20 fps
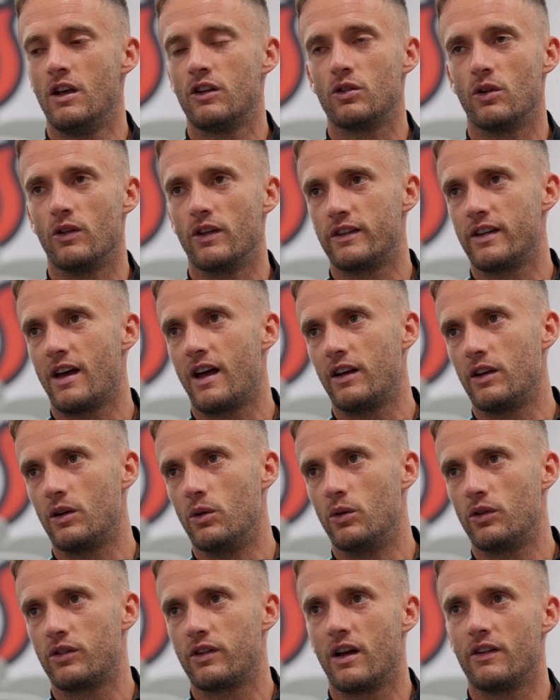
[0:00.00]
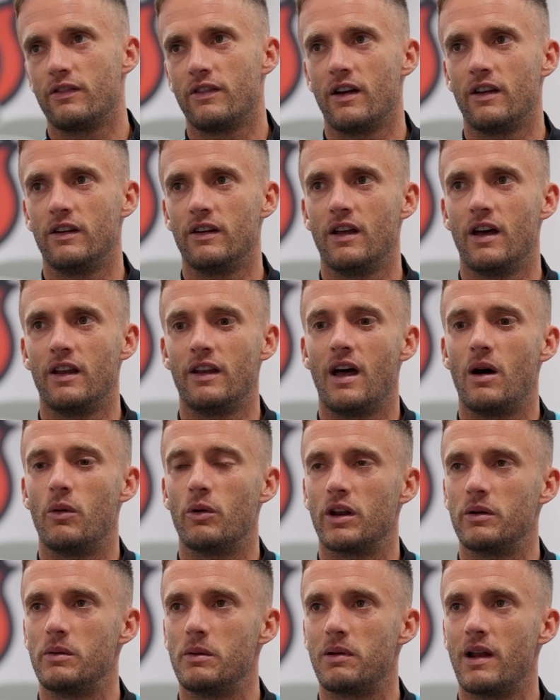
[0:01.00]
sort of the tactical stuff and how
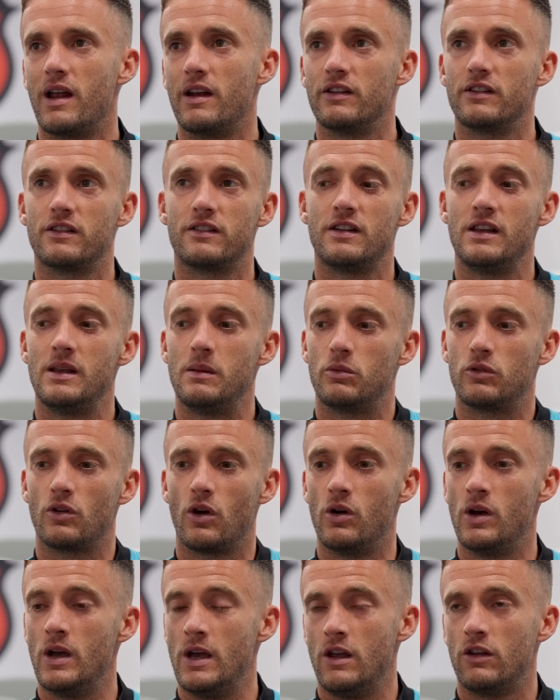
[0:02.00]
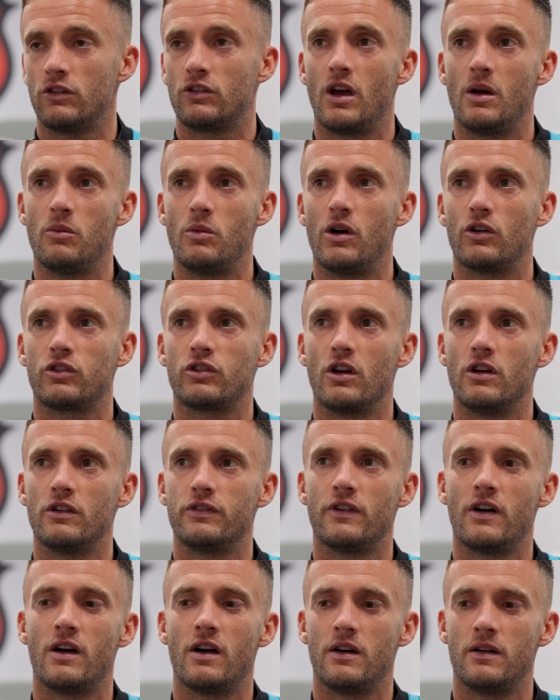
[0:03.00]
we're going to be playing as a team. So it's going well so
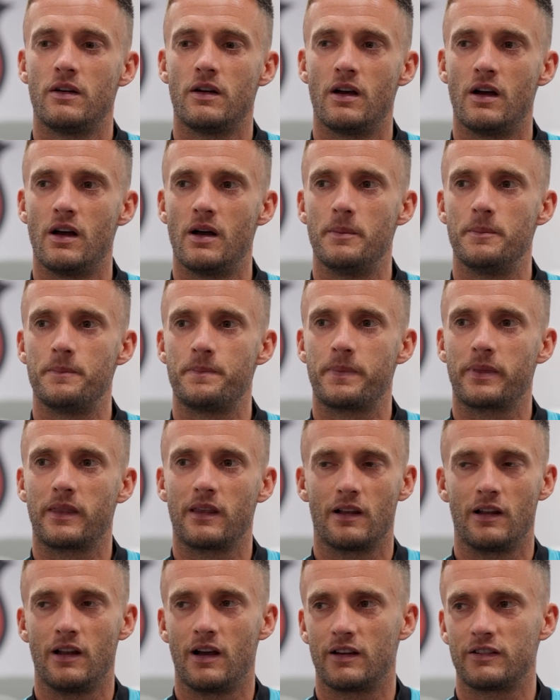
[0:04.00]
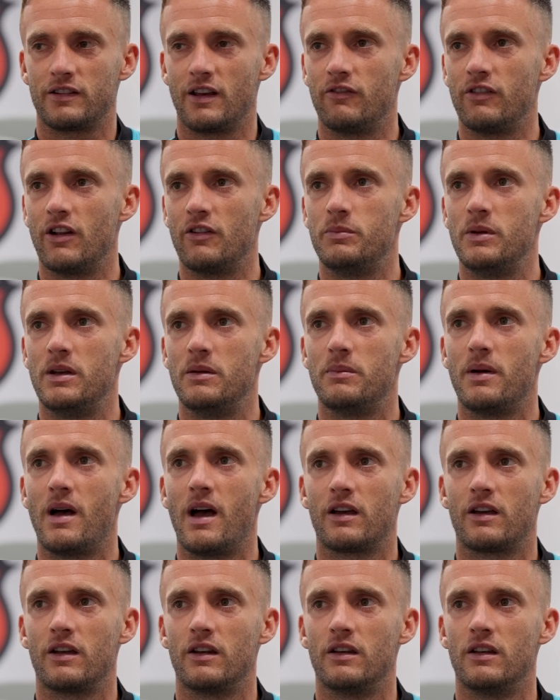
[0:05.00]
far. Like I said, I've loved being
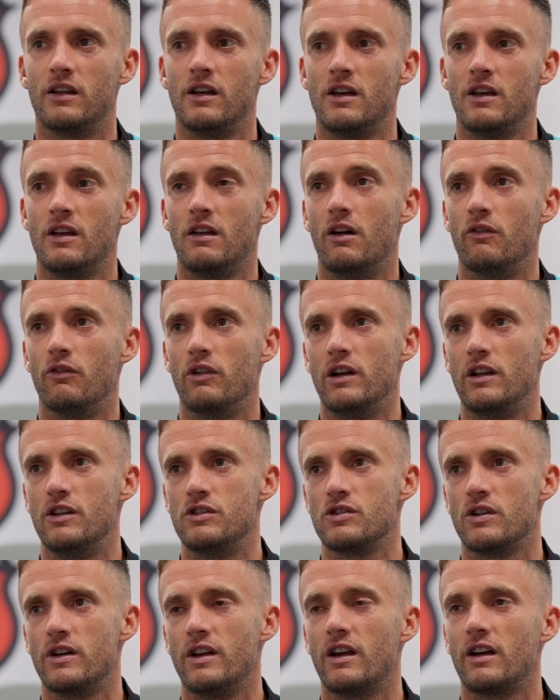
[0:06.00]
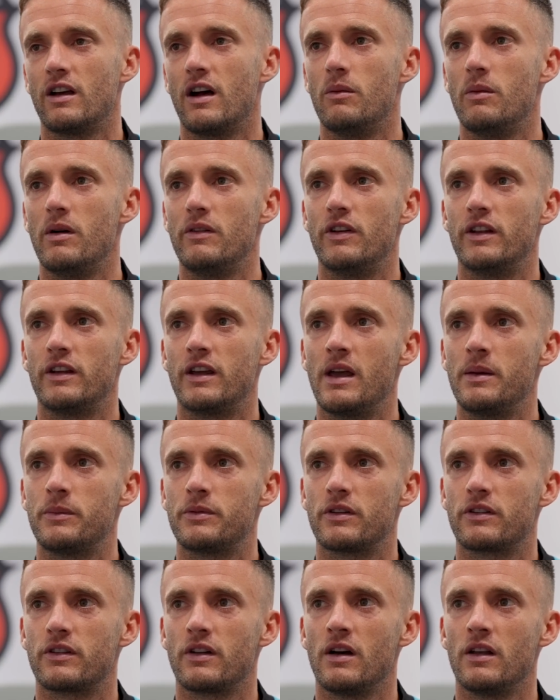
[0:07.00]
back, and I'm really enjoying it and can't wait for the
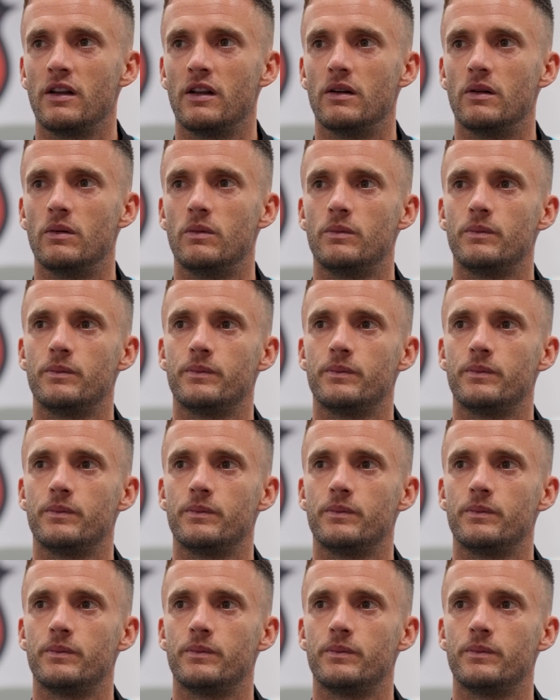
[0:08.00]
games to start now.